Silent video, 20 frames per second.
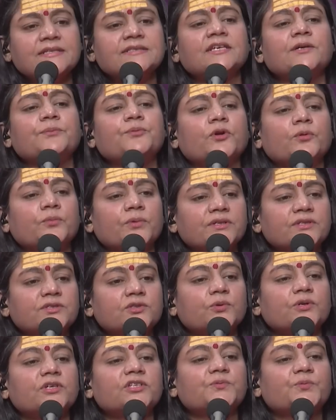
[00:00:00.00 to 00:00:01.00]
the
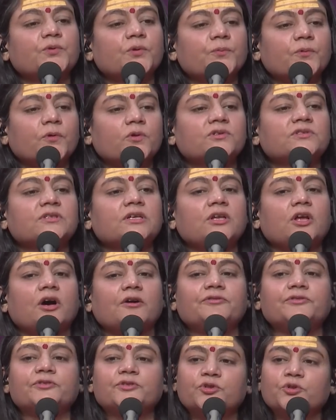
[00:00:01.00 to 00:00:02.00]
promiscuous proposal of
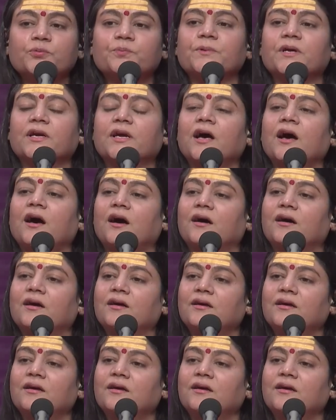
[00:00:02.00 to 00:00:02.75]
Shrupnakha,